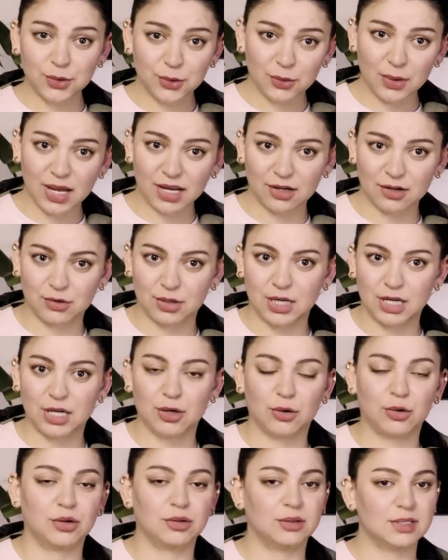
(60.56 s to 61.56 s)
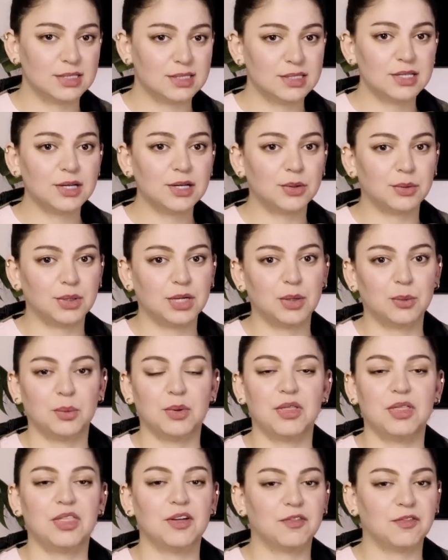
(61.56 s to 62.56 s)
you agree or disagree
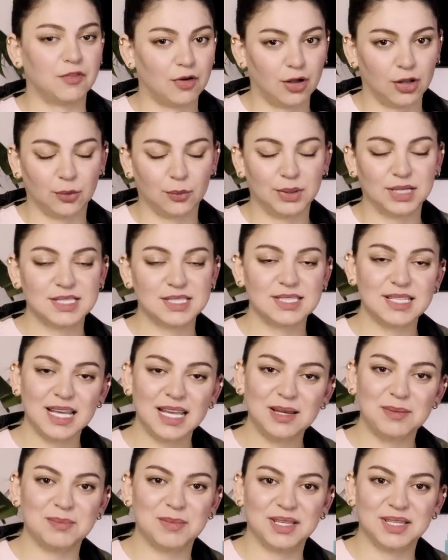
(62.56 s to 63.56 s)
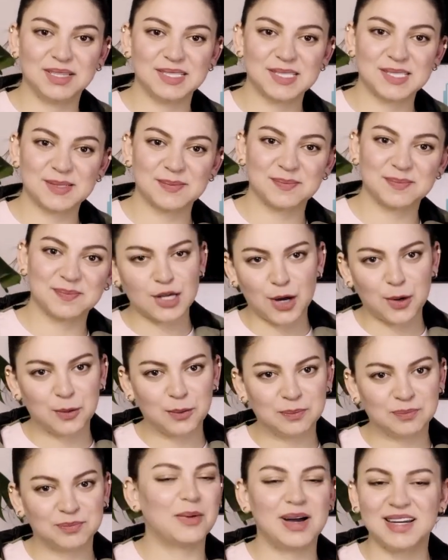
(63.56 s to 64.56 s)
with the following statement?
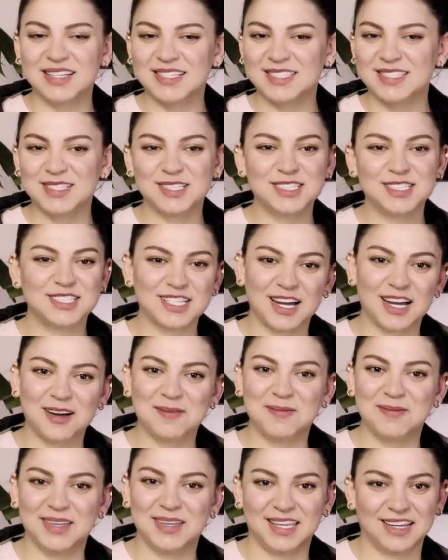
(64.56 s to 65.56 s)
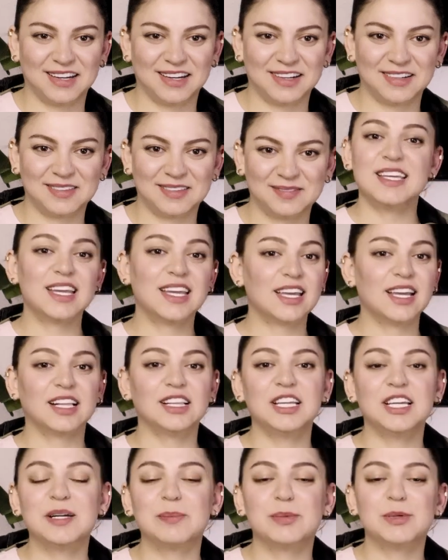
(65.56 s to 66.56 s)
So, what is your job here? Take a
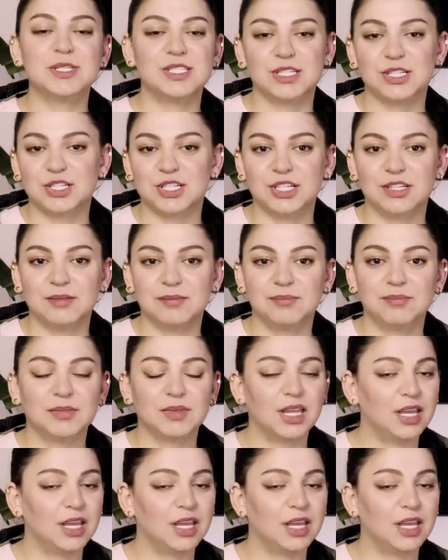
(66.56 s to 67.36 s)
clear position.